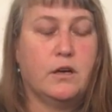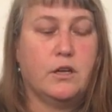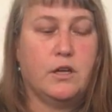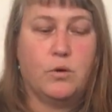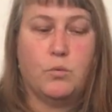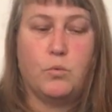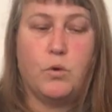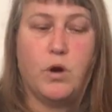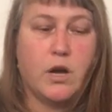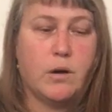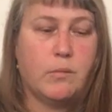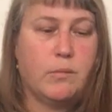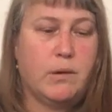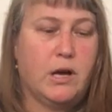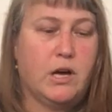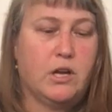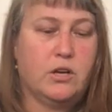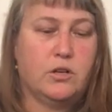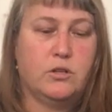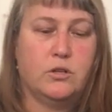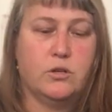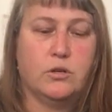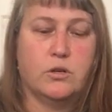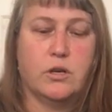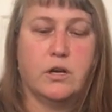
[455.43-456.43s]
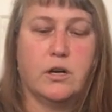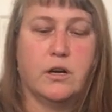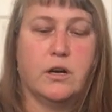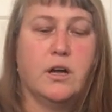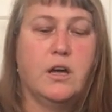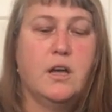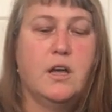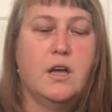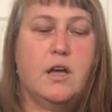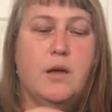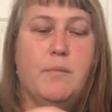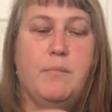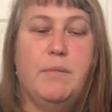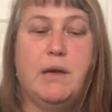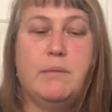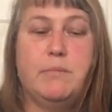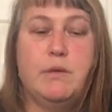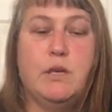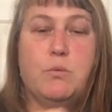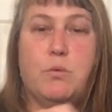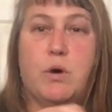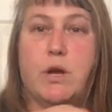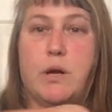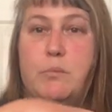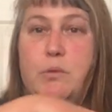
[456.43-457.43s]
your water bottle, or maybe
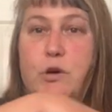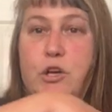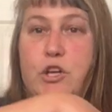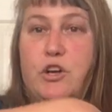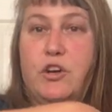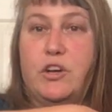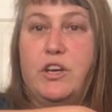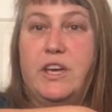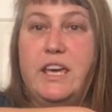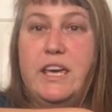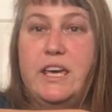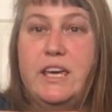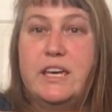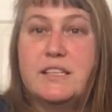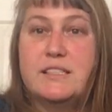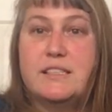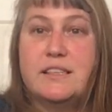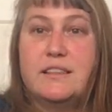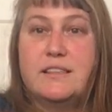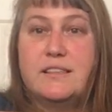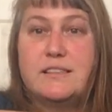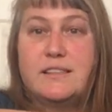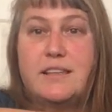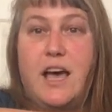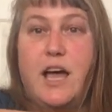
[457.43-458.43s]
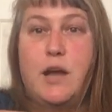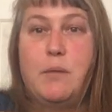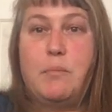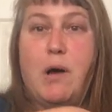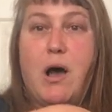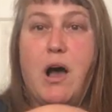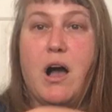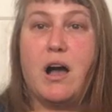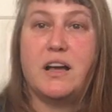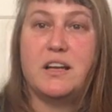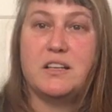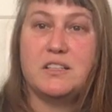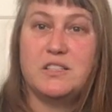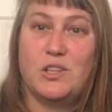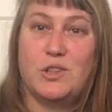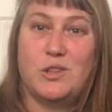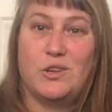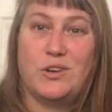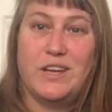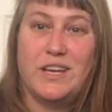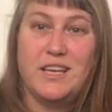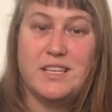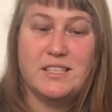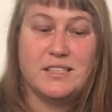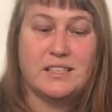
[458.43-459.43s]
you want to put your keys in the side pocket so
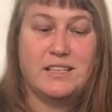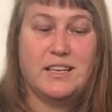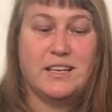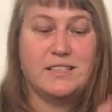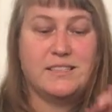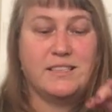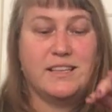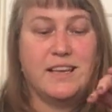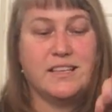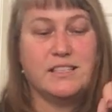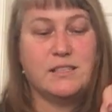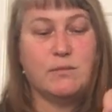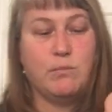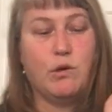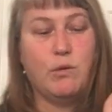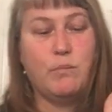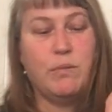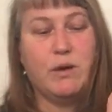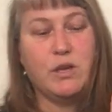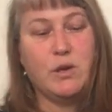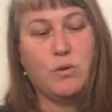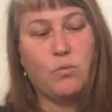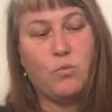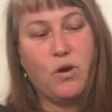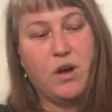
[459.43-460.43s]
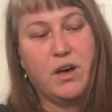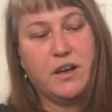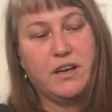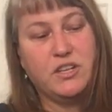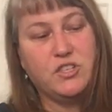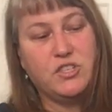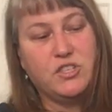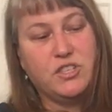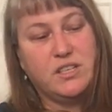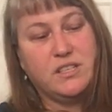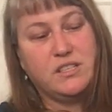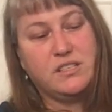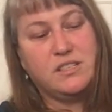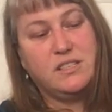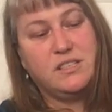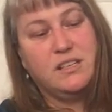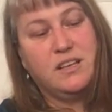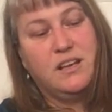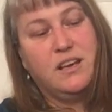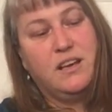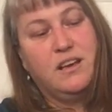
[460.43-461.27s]
they're easily accessible, but you want to just